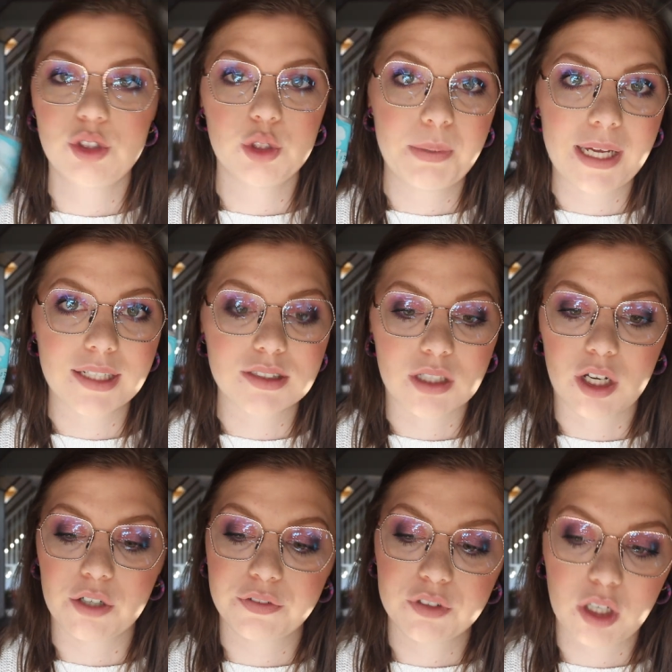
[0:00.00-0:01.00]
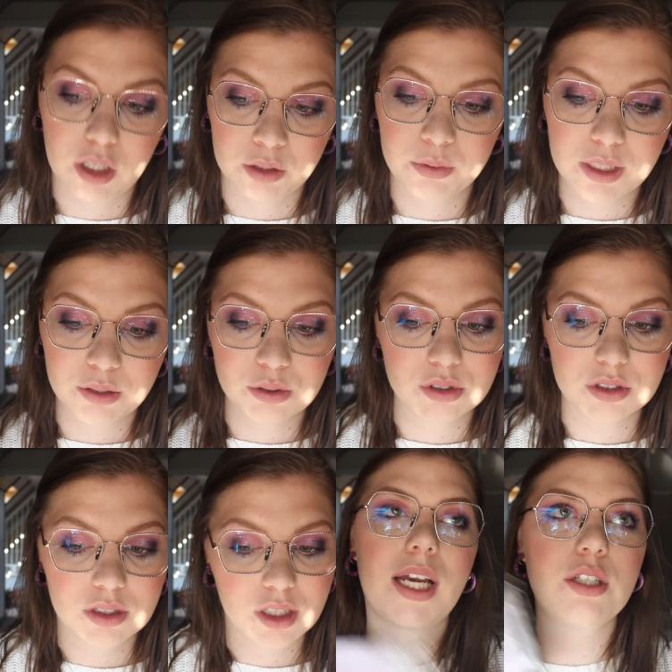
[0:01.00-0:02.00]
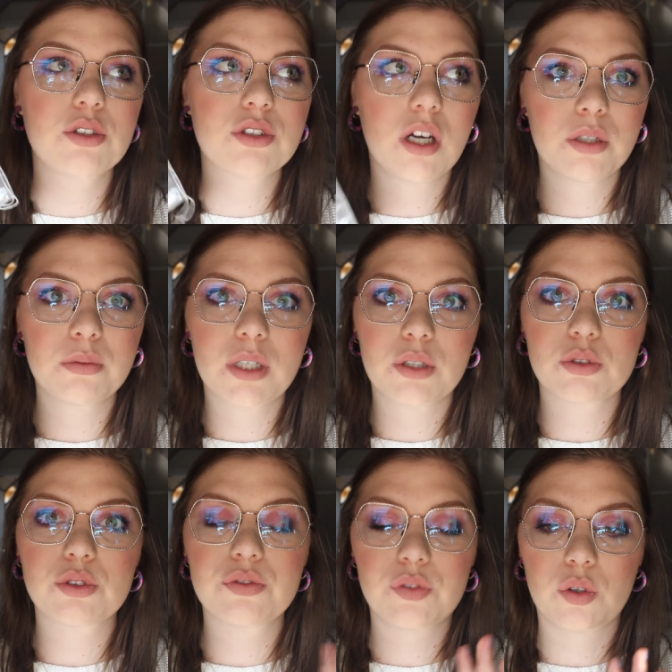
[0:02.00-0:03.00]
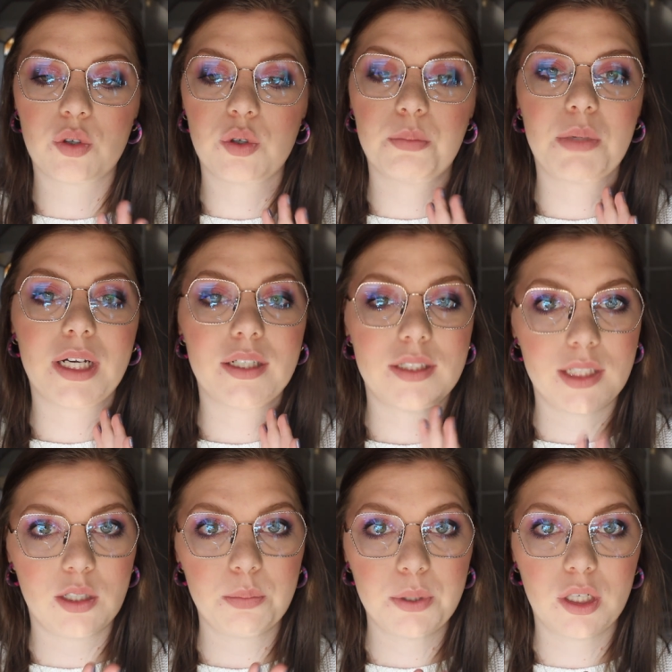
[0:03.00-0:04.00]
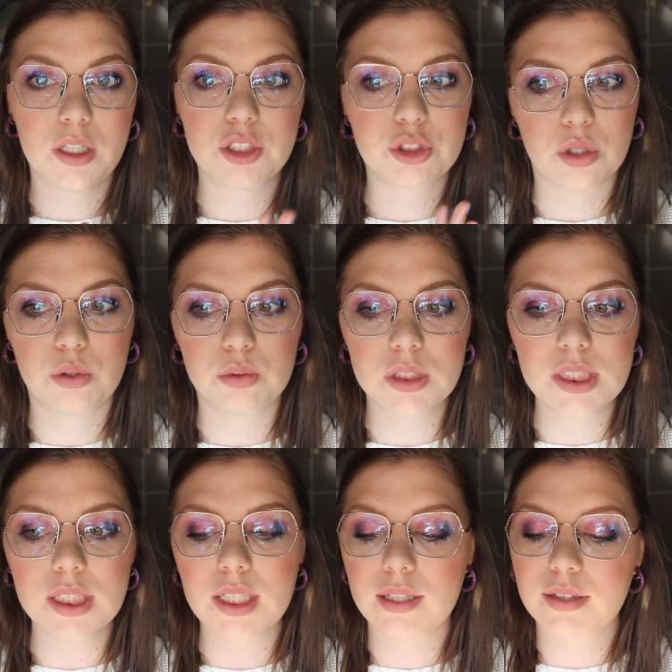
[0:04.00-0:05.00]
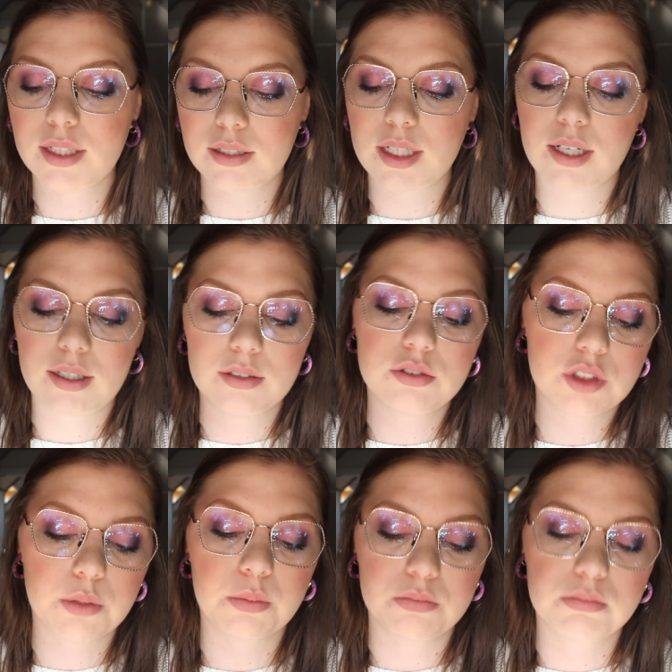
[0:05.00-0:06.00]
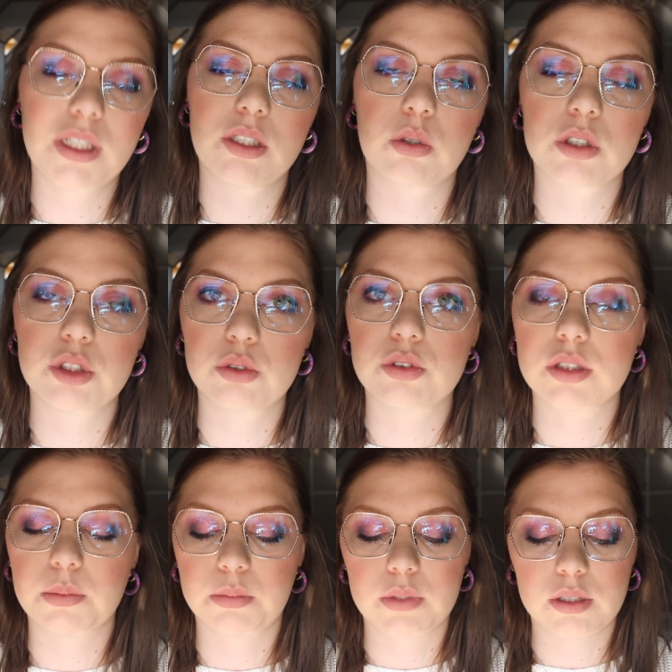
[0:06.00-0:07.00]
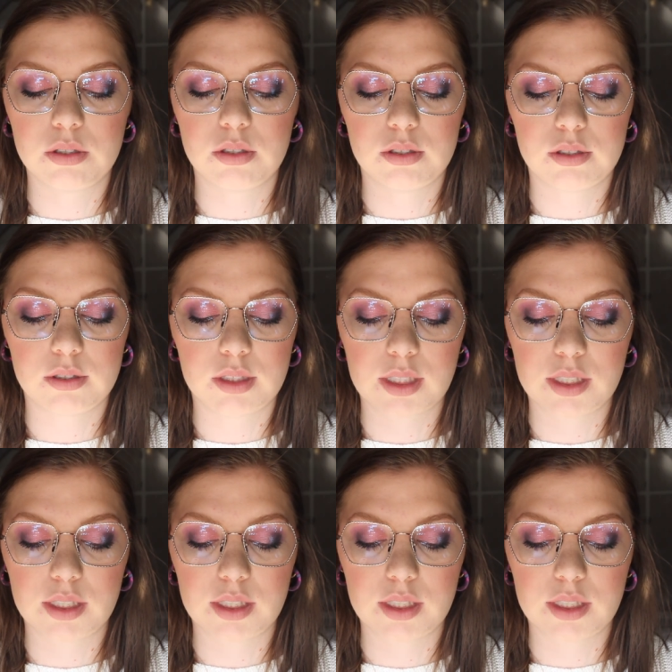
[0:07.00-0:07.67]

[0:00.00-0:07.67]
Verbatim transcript: Two packs of cotton rounds. I use cotton rounds for my nail polish only, and then some, my daughter used them uh,